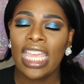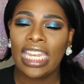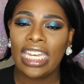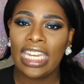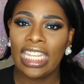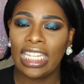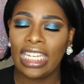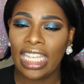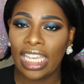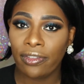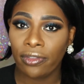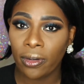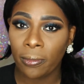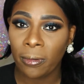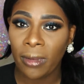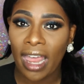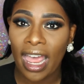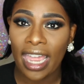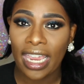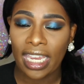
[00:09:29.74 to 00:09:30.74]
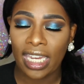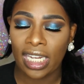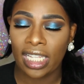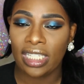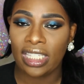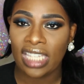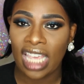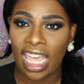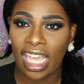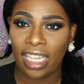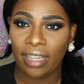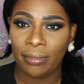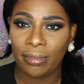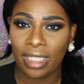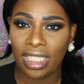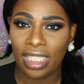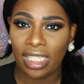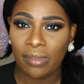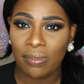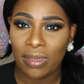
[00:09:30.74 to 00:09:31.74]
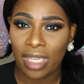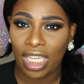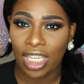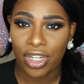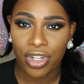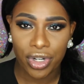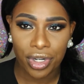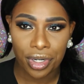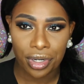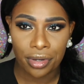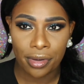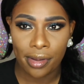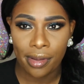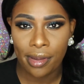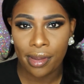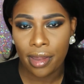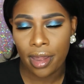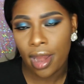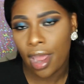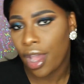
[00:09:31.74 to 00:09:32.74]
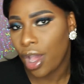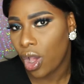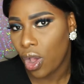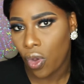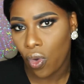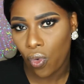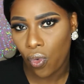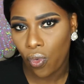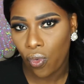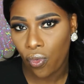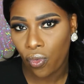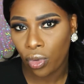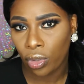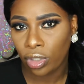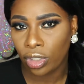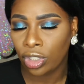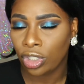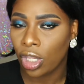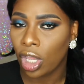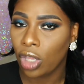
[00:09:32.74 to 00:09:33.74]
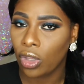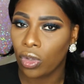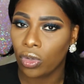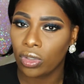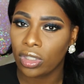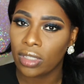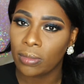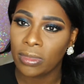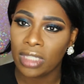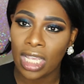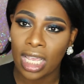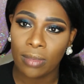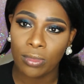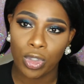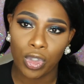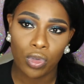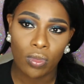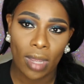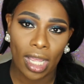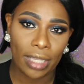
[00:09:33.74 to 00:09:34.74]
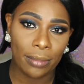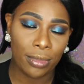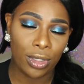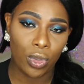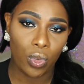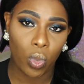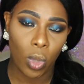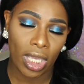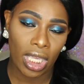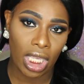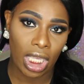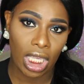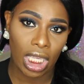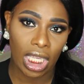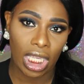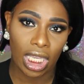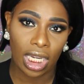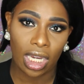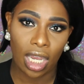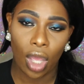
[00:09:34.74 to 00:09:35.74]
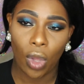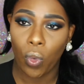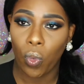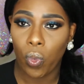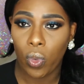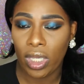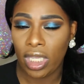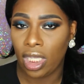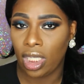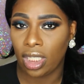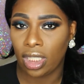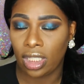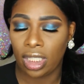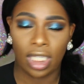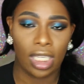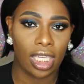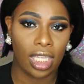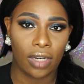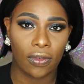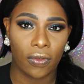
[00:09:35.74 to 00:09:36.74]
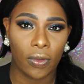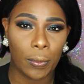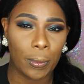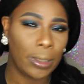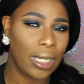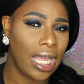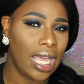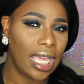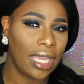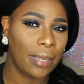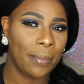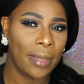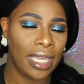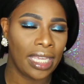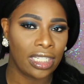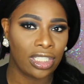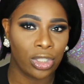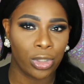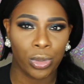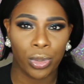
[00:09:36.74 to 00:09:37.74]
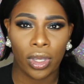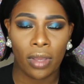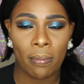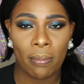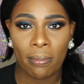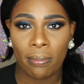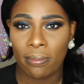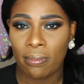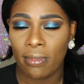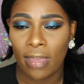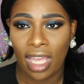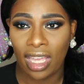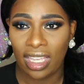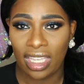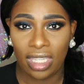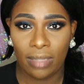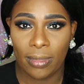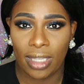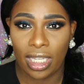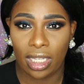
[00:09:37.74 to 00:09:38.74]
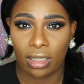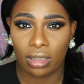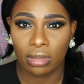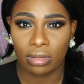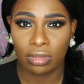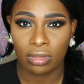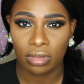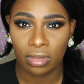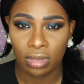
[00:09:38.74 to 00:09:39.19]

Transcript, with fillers: did they reply in a timely manner no so sometimes you might be waiting a week to get a reply back to an email